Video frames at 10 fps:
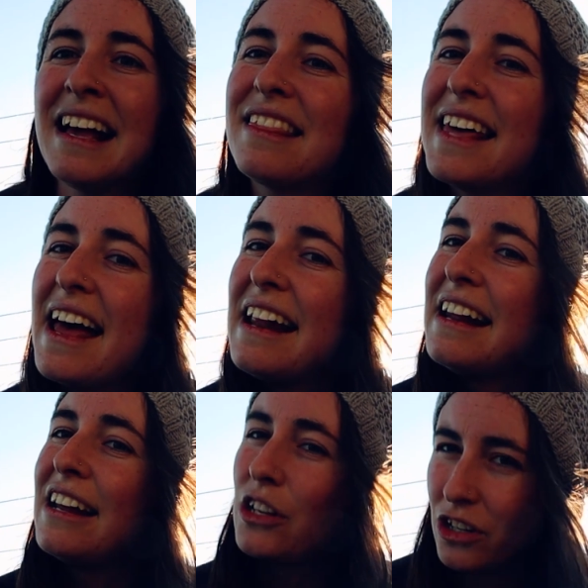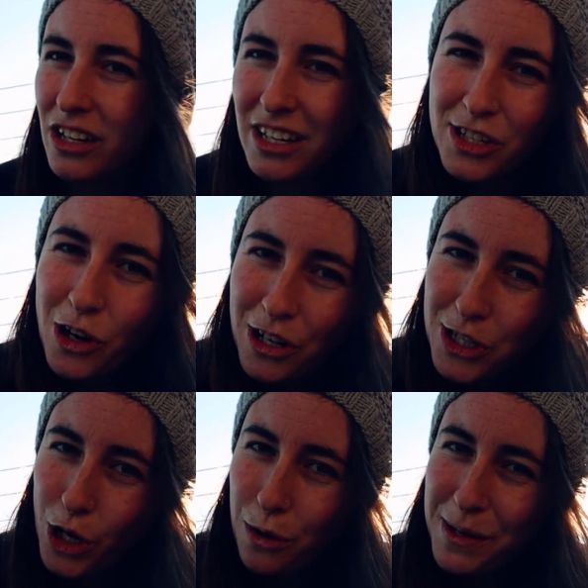then it's not as
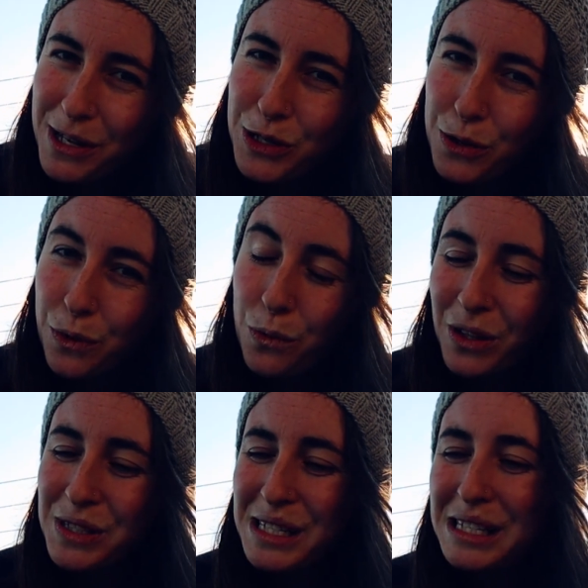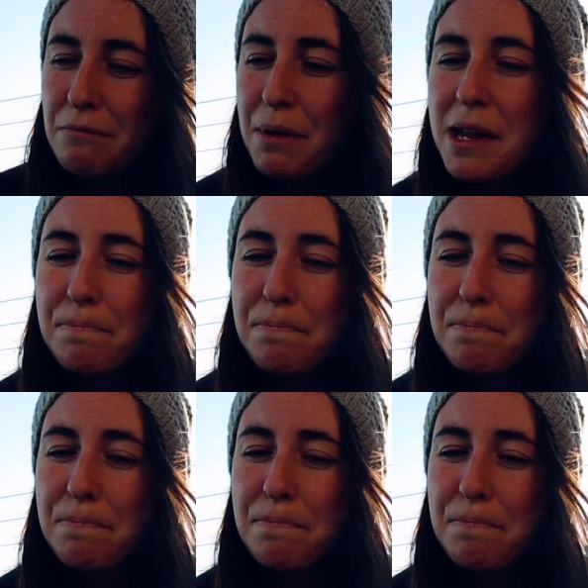soapy as you would want it to be.